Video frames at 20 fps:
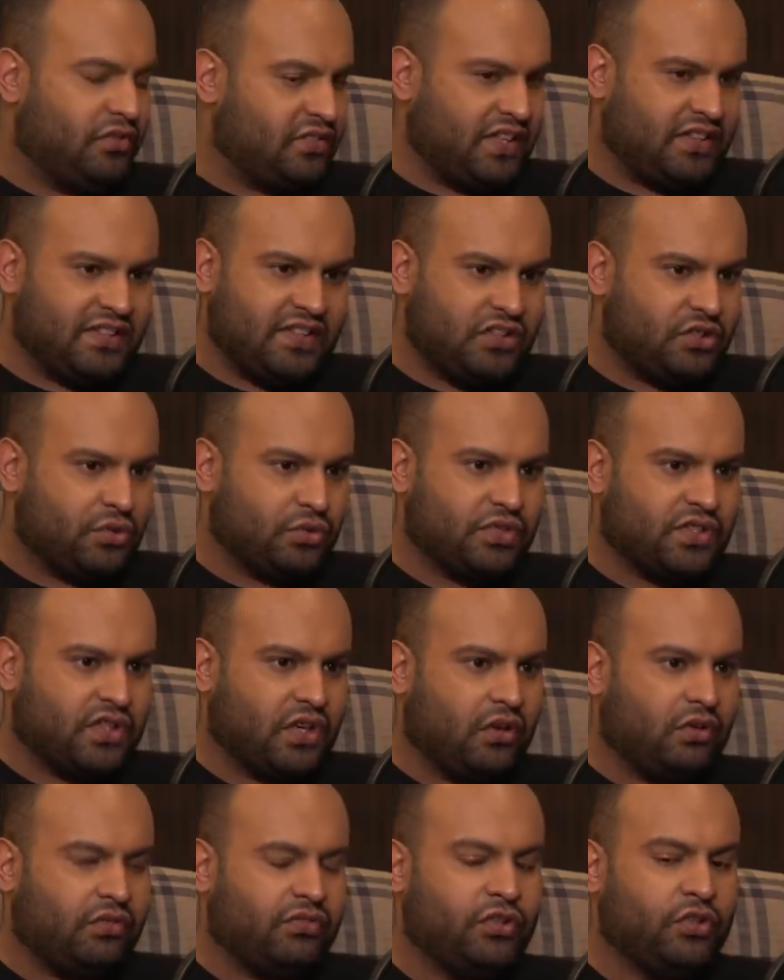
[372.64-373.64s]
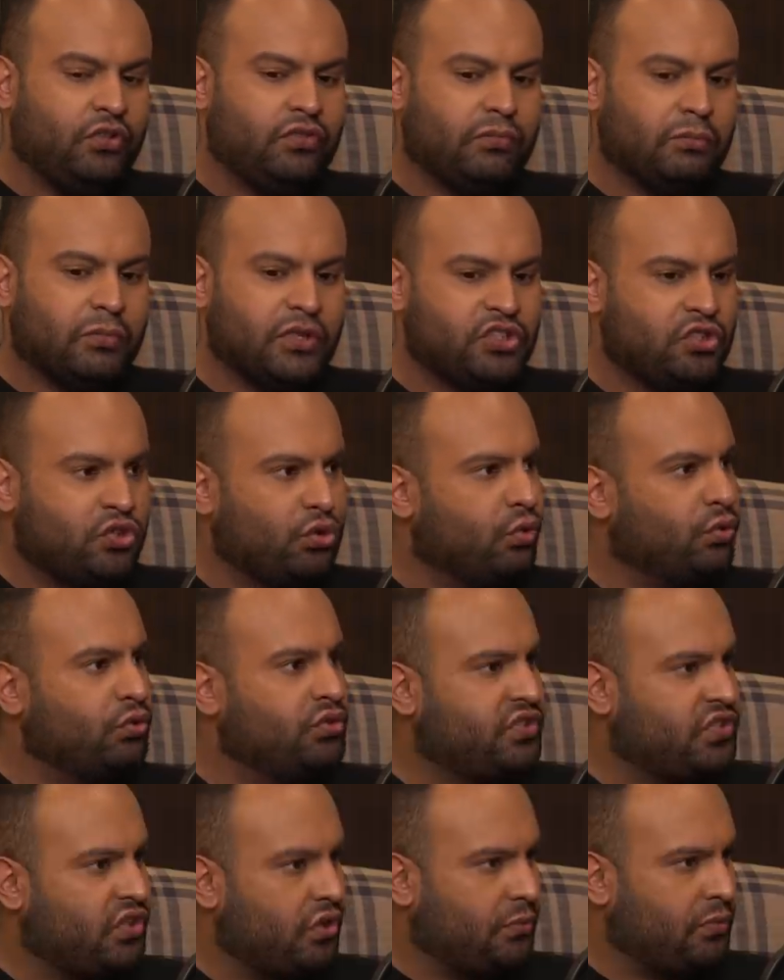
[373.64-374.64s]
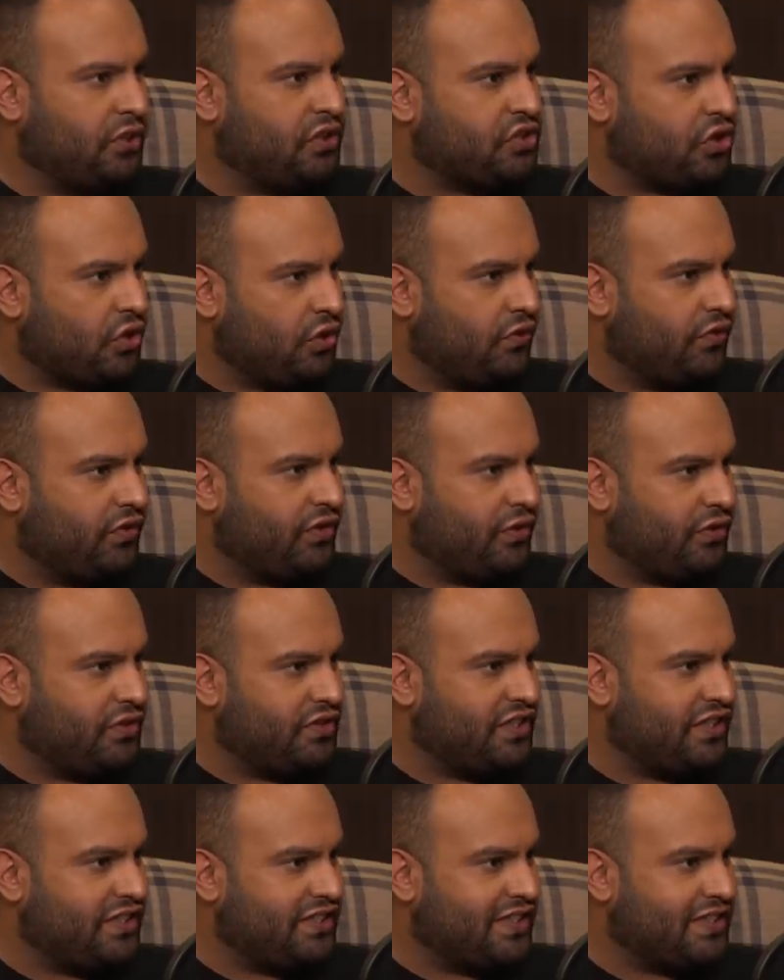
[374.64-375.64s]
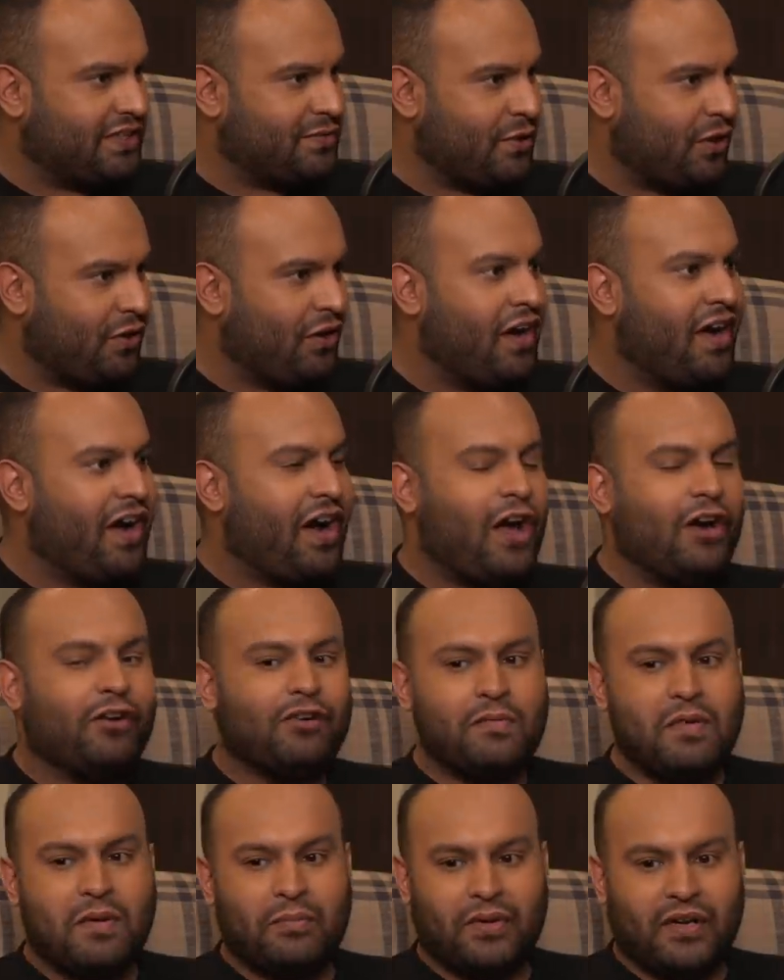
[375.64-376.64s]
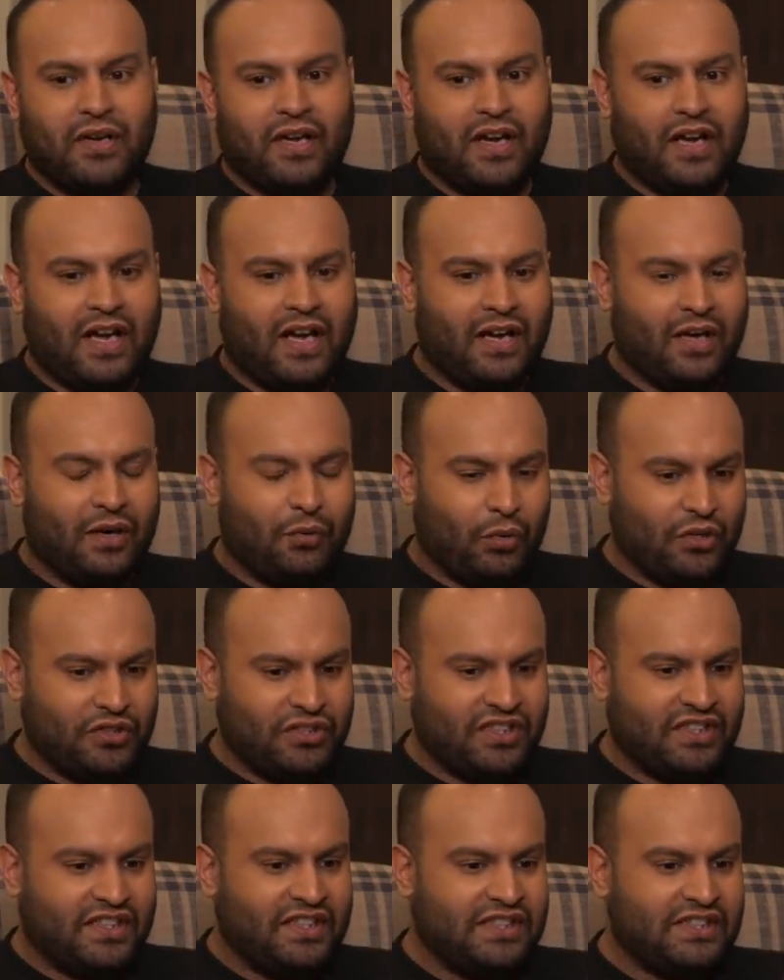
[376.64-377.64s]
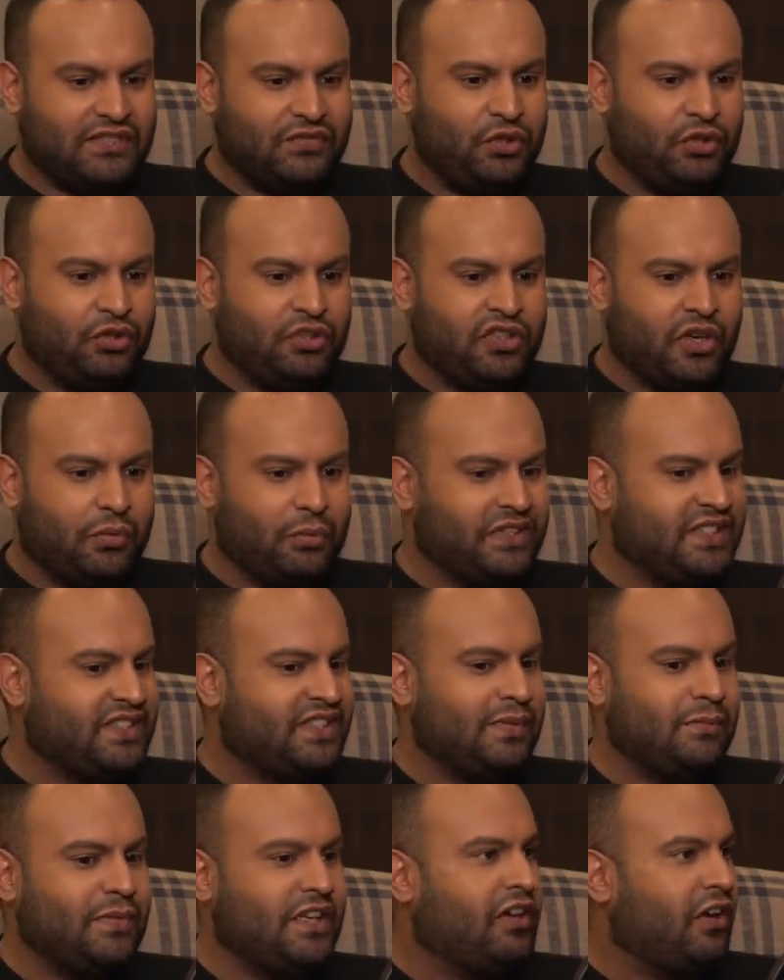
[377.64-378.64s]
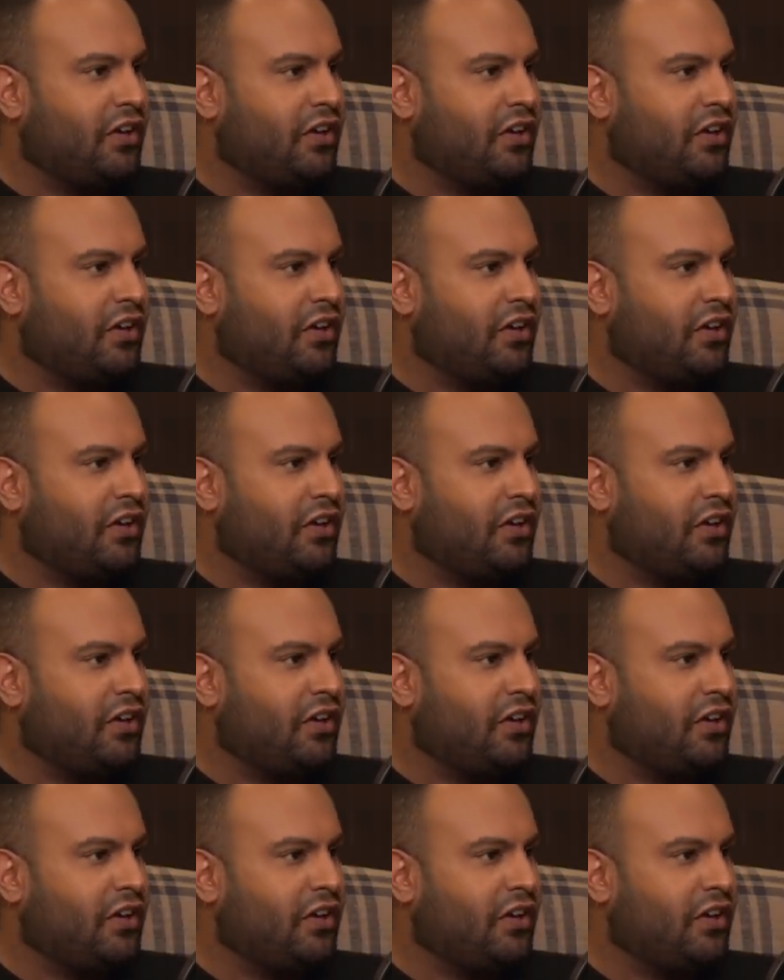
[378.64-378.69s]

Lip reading: You've said this yourself, you've matured so much over those years as well. I remember watching an interview you'd done with Simi